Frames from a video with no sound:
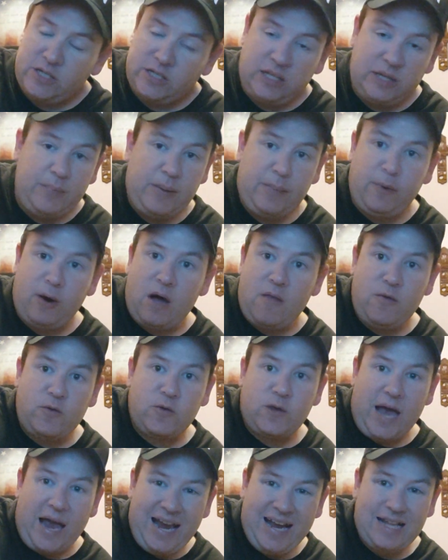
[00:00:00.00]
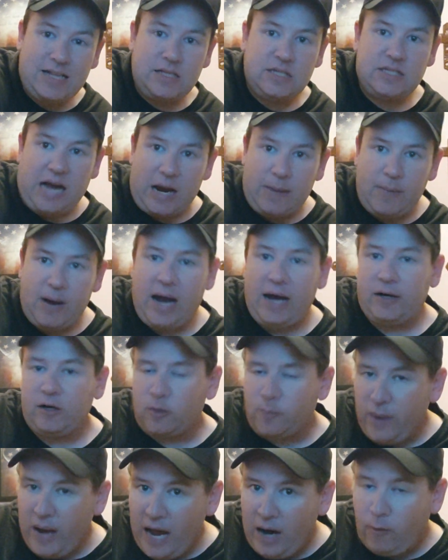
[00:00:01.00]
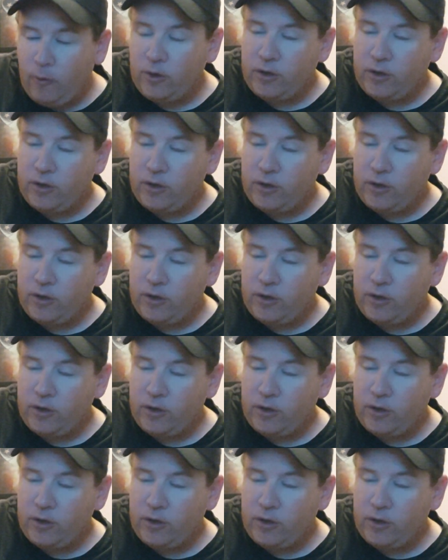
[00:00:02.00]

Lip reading: people have their hands tied behind their back